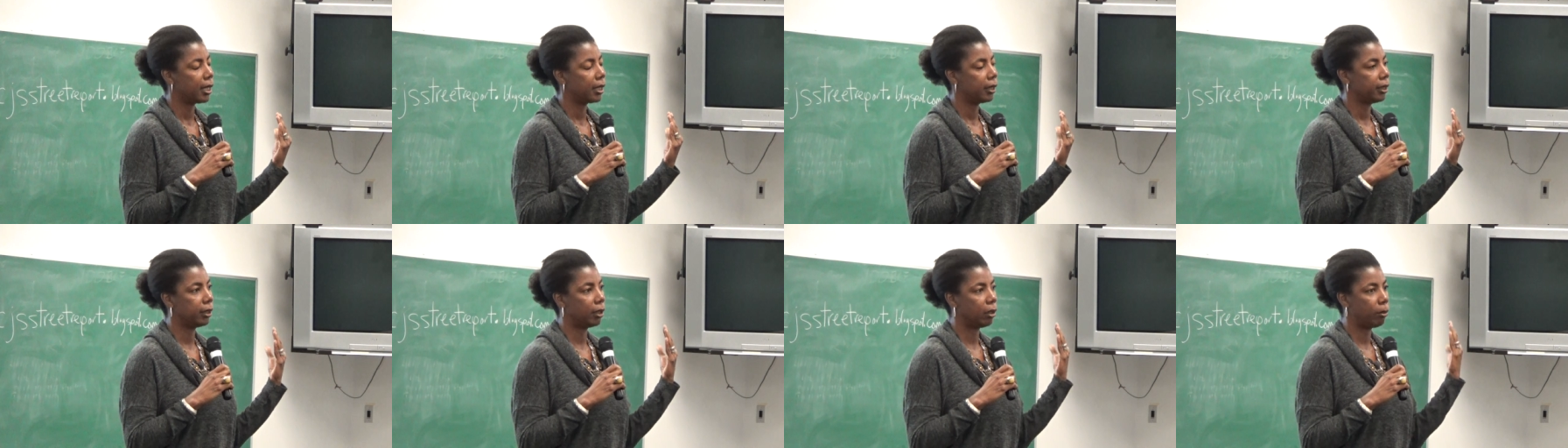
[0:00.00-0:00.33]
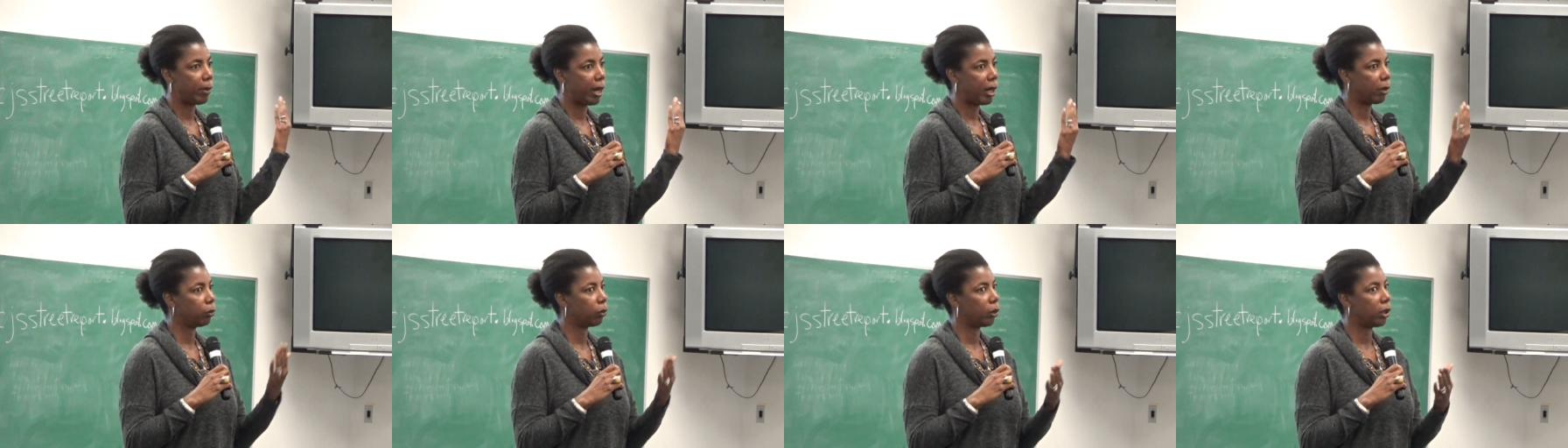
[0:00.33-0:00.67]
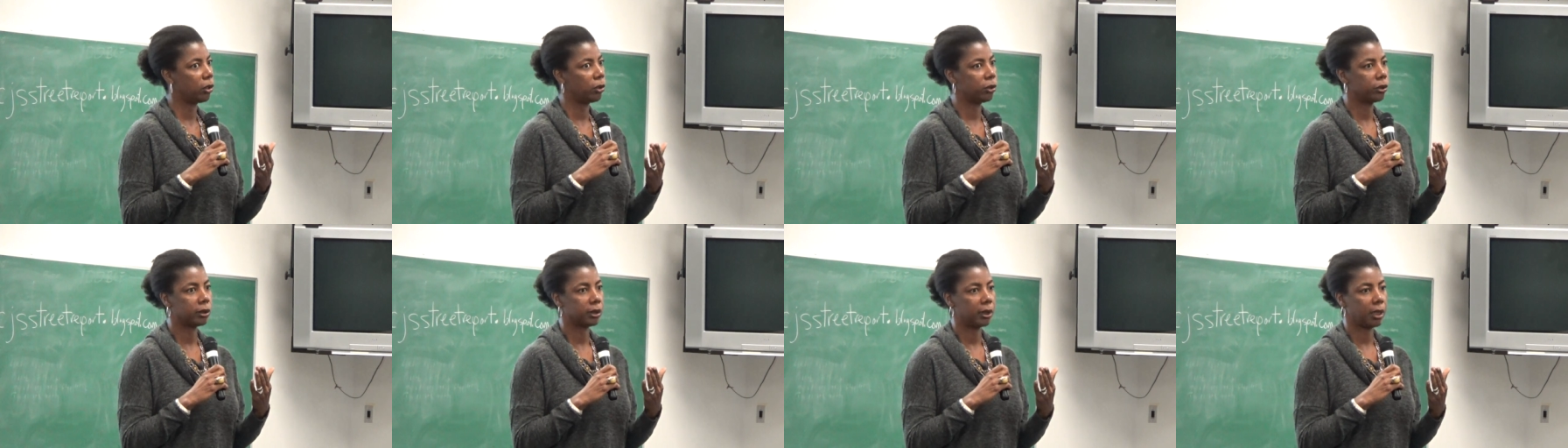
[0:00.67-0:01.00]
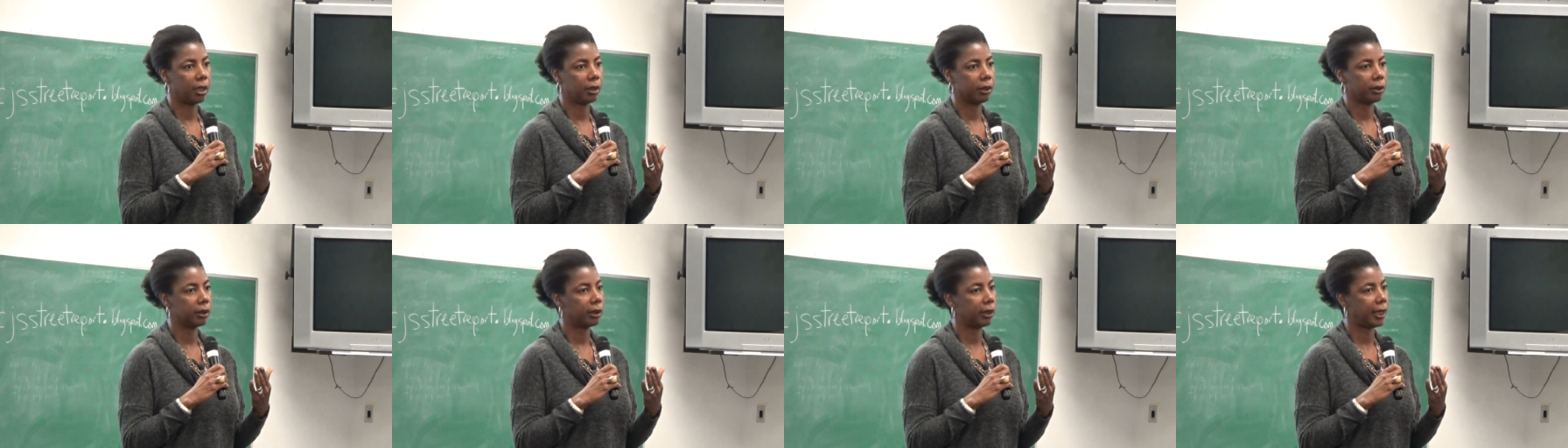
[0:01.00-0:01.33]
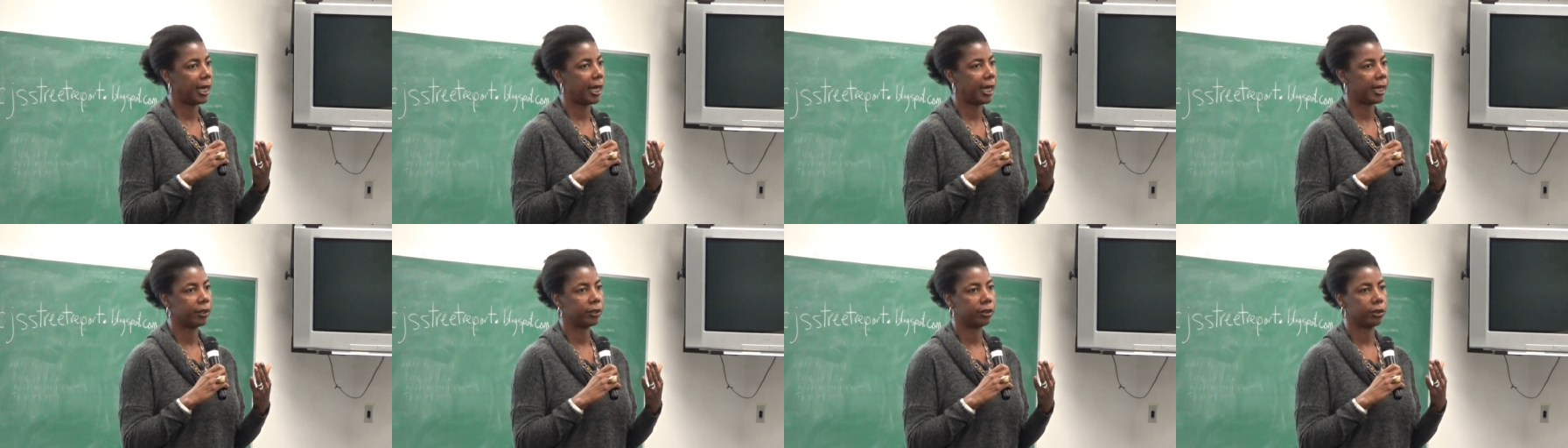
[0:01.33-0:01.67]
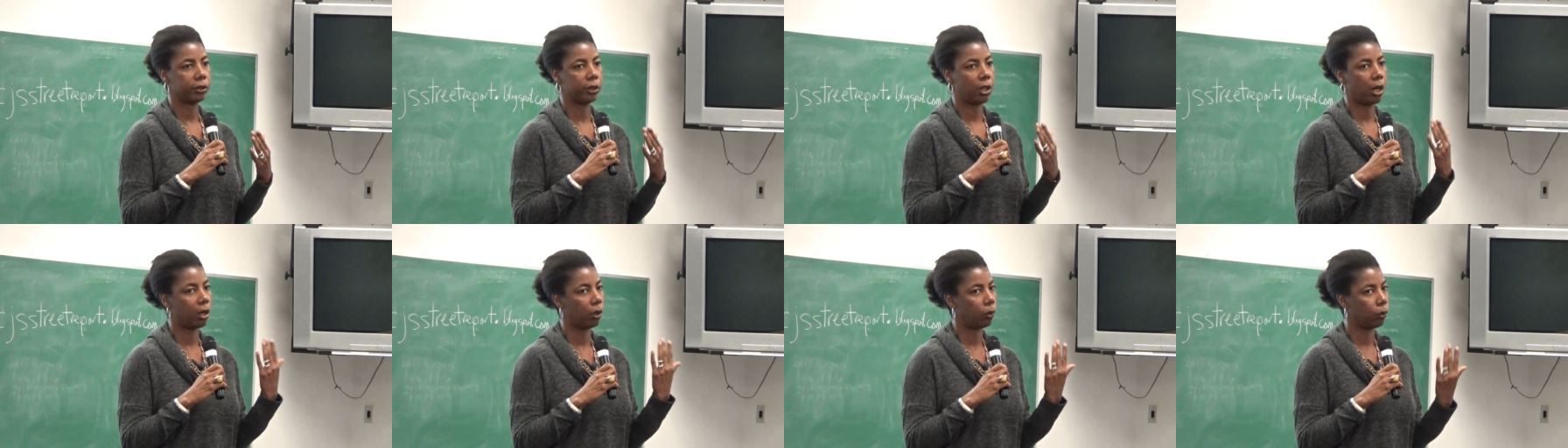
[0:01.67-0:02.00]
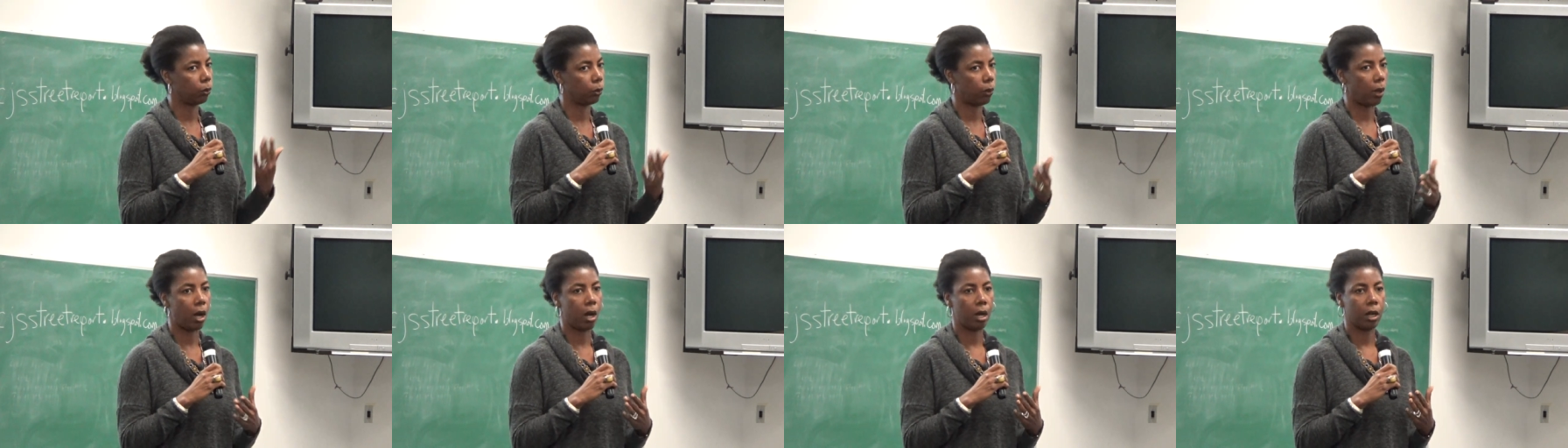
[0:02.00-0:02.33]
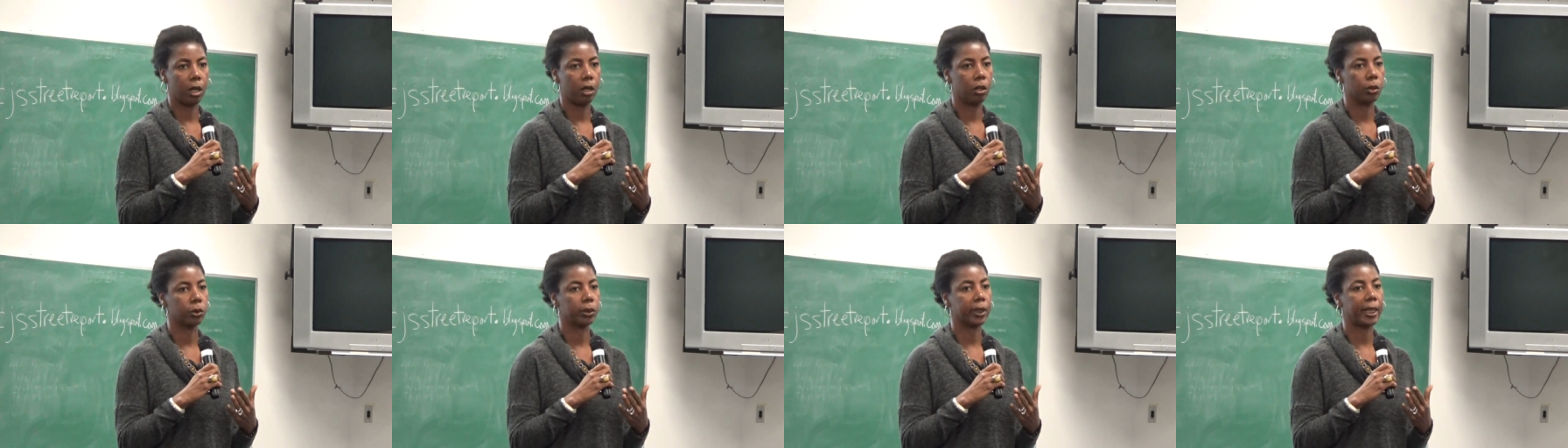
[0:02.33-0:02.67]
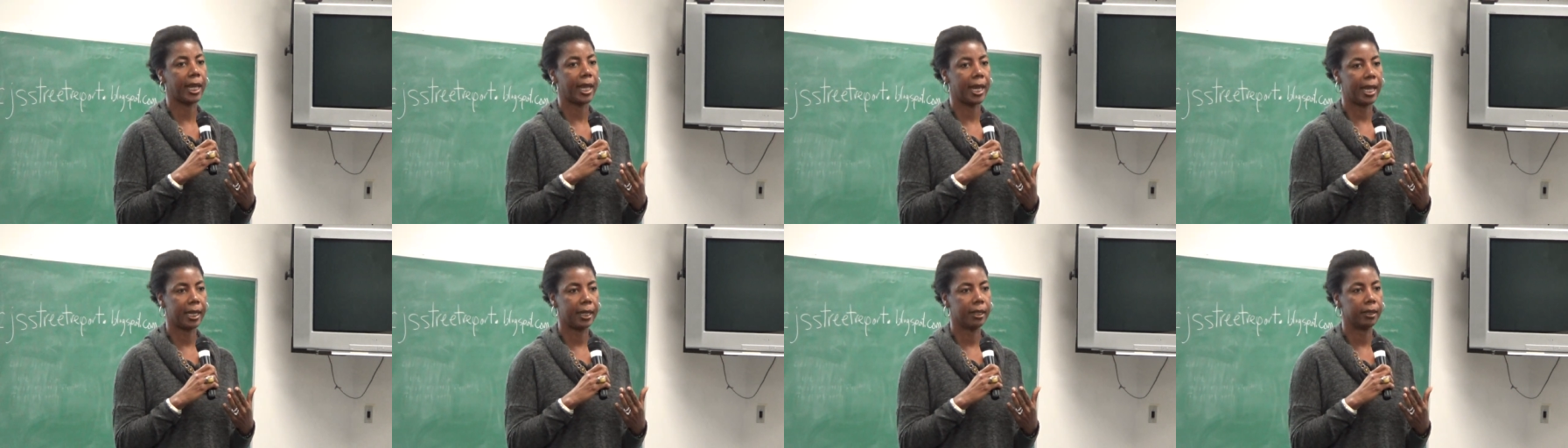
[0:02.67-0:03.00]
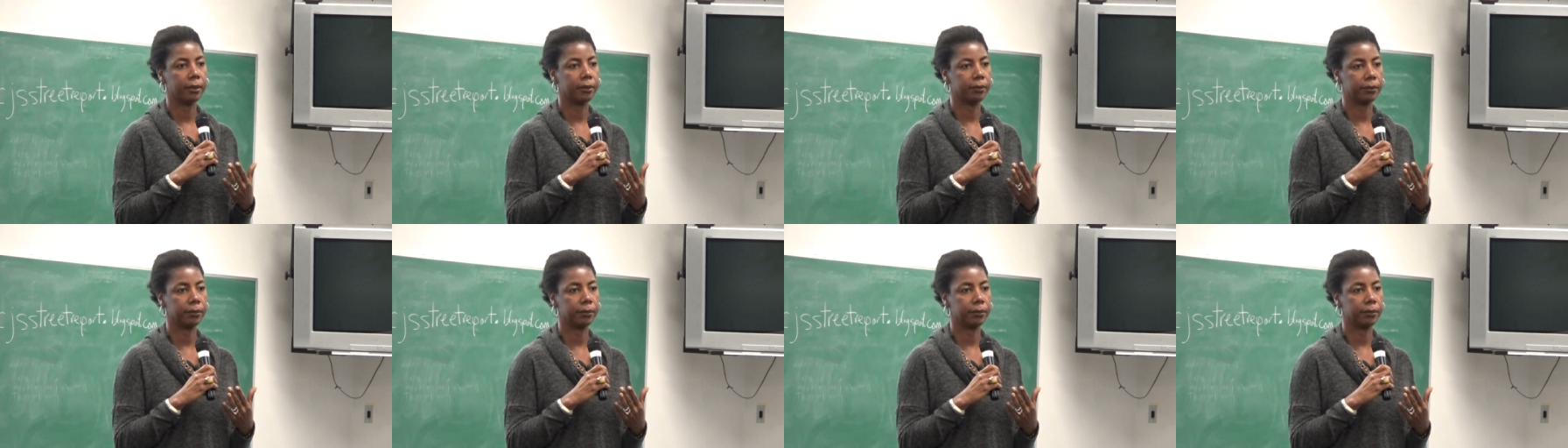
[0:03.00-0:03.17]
you know, my rose-colored glasses are, are okay.